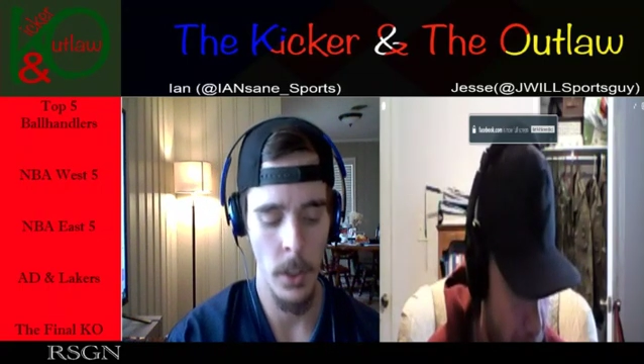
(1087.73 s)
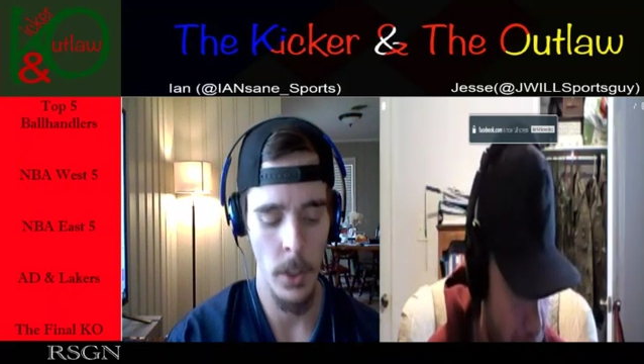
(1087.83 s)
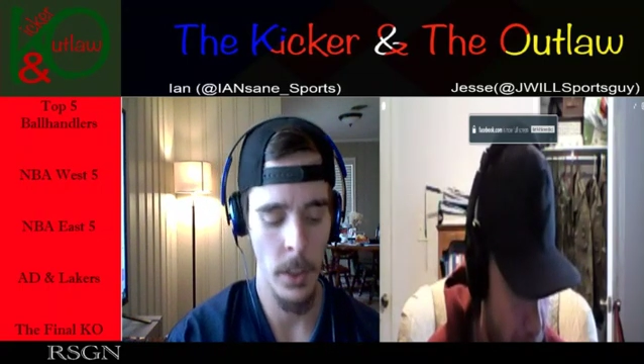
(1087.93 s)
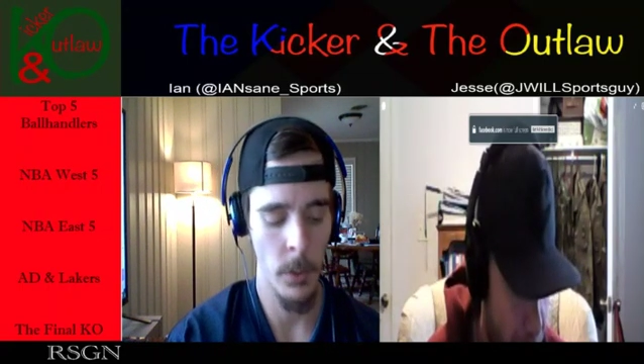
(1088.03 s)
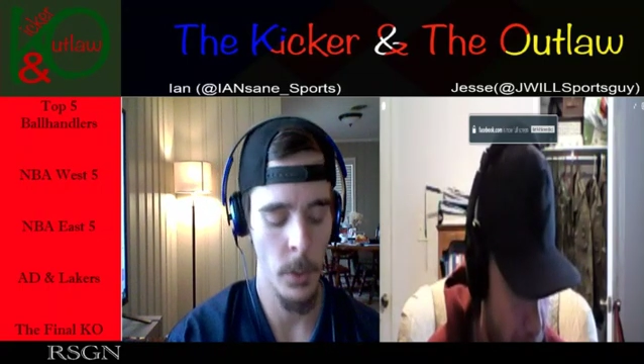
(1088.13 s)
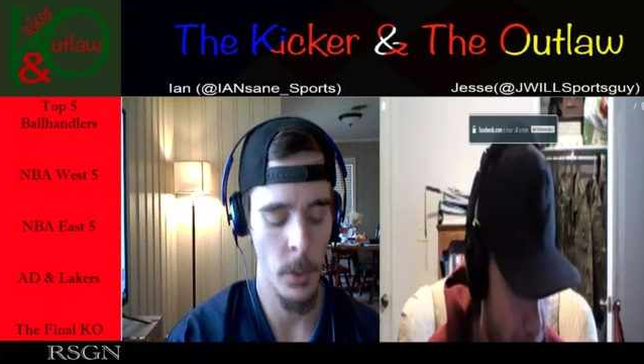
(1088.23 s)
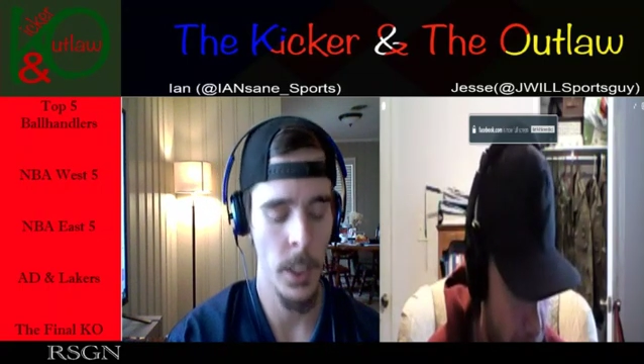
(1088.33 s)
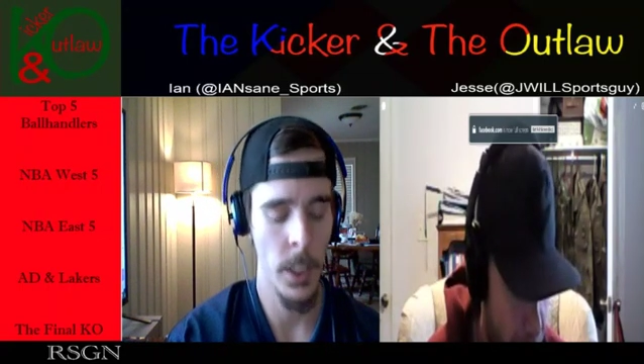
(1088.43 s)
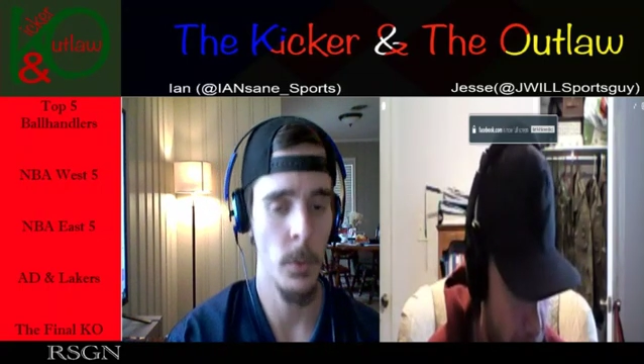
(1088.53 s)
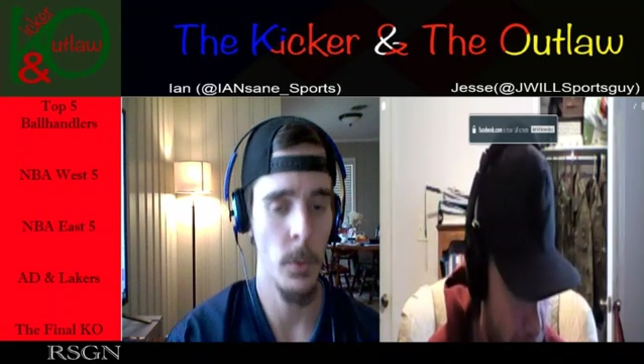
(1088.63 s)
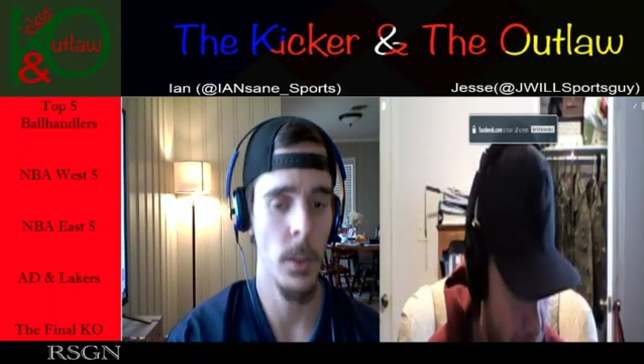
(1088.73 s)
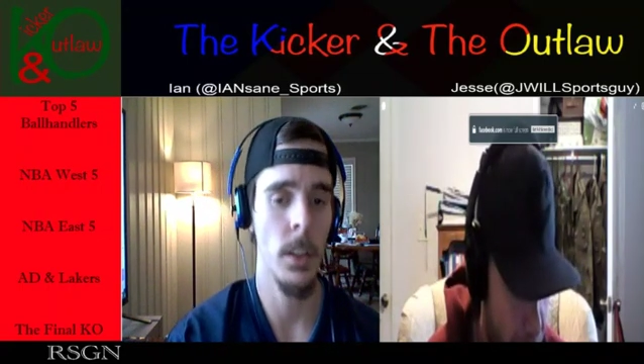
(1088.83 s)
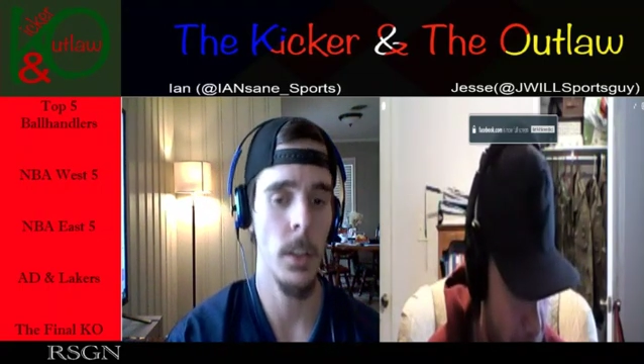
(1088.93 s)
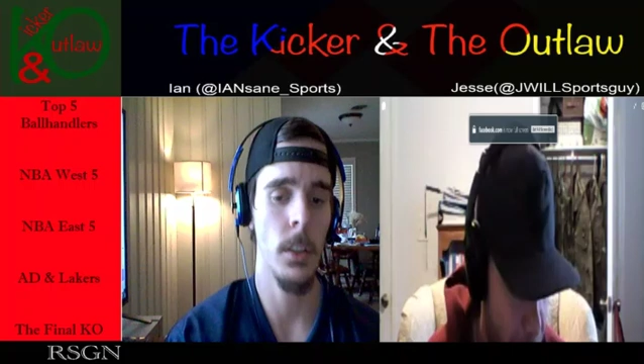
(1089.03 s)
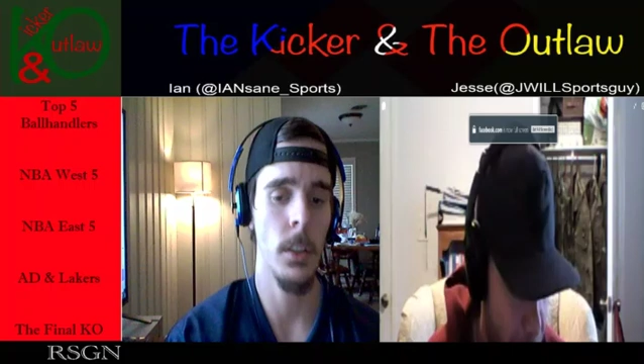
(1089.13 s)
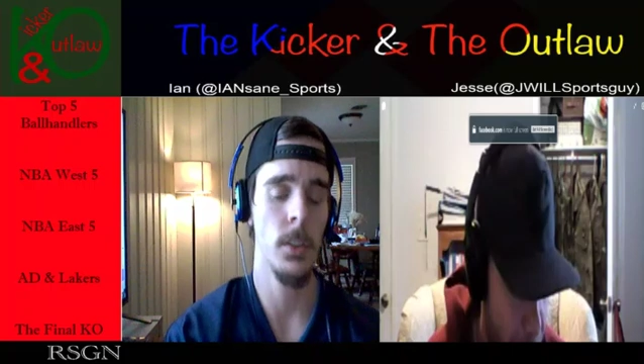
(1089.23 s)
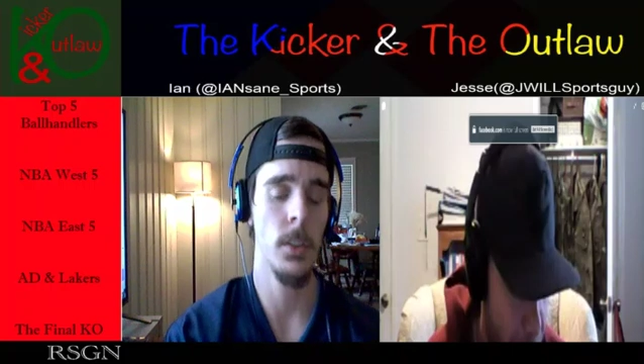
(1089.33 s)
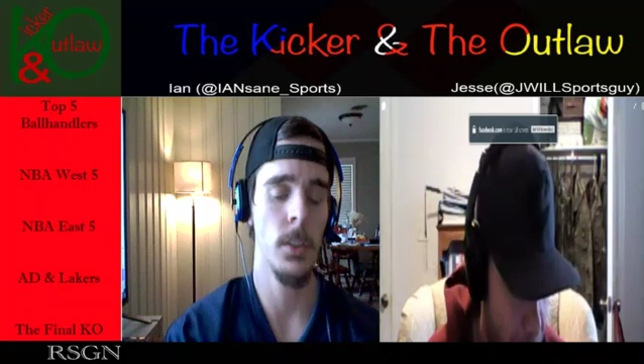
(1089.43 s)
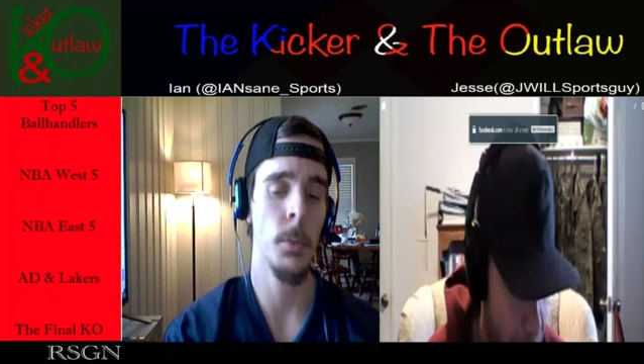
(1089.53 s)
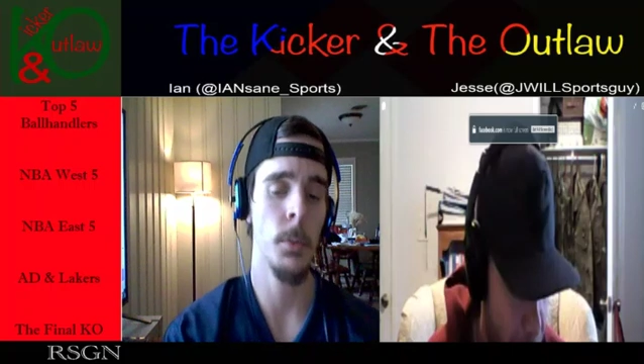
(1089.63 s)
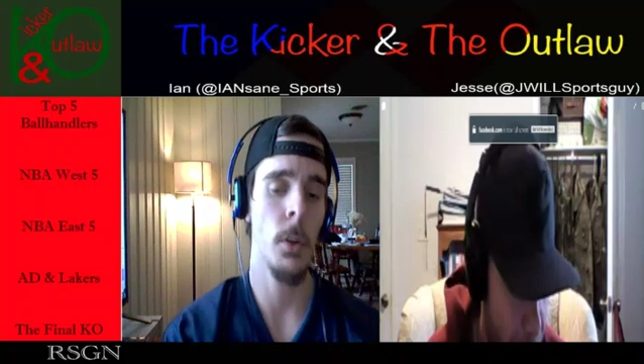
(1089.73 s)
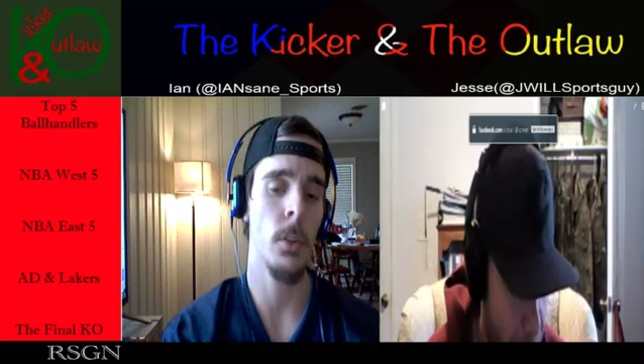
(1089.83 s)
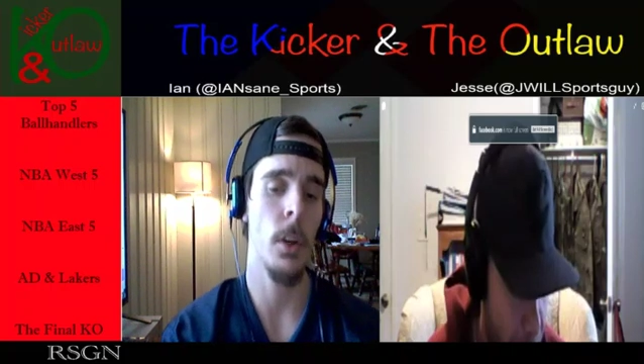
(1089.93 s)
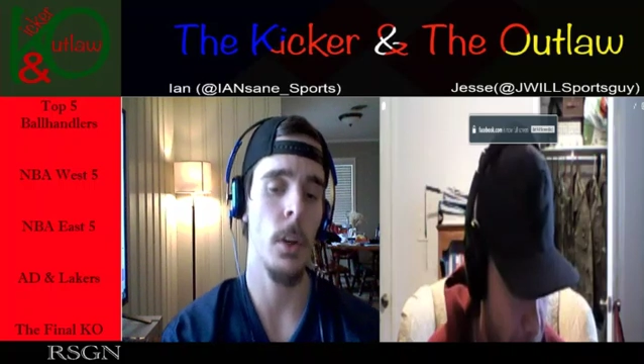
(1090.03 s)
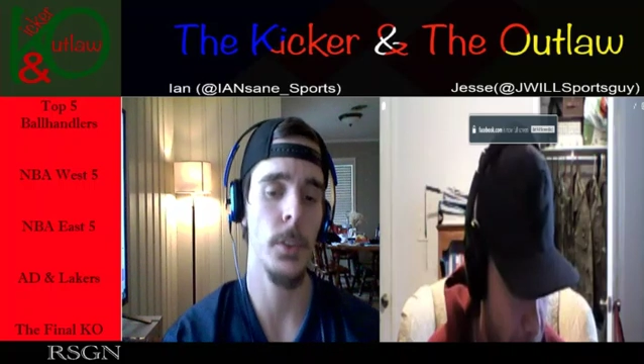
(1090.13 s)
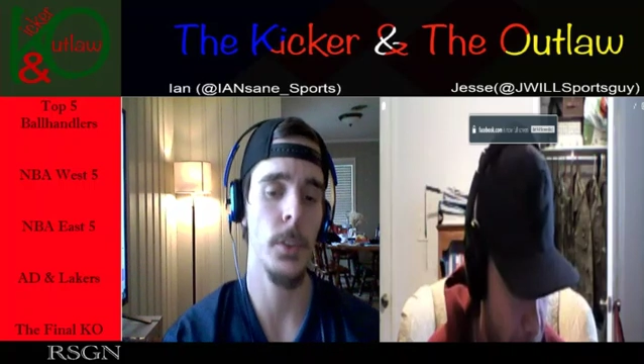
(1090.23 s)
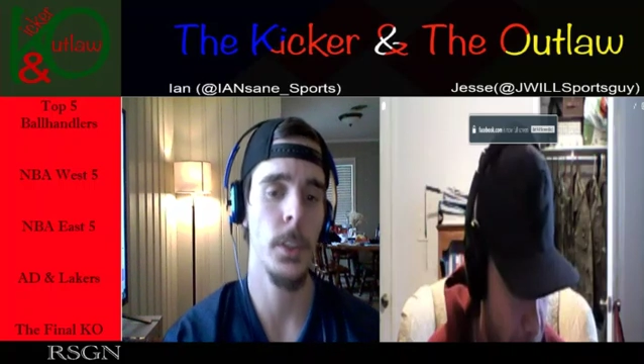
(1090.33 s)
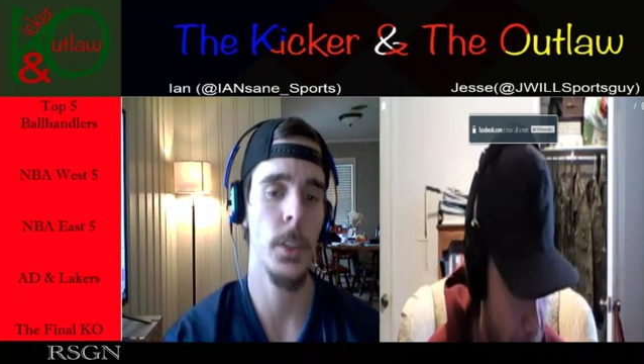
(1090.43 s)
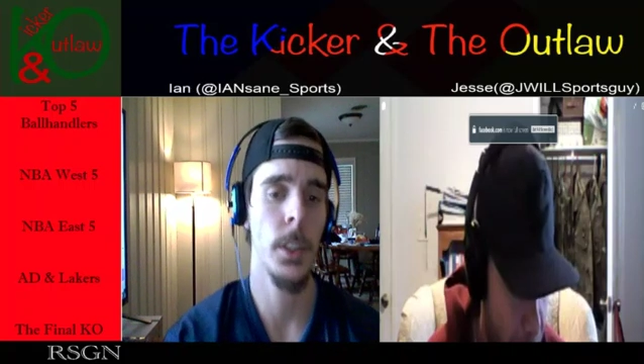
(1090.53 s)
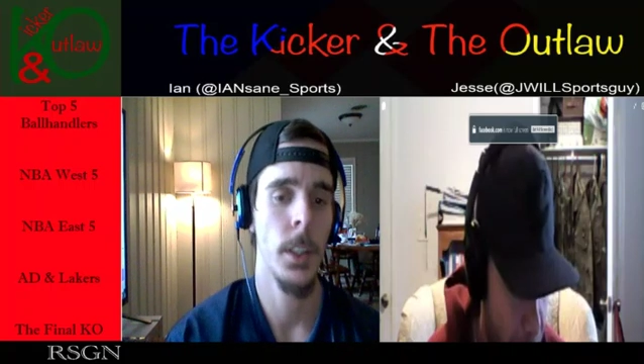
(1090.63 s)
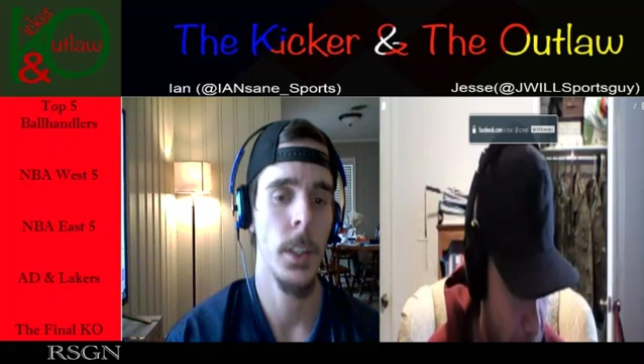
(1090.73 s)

on a thread with Jamal Crawford.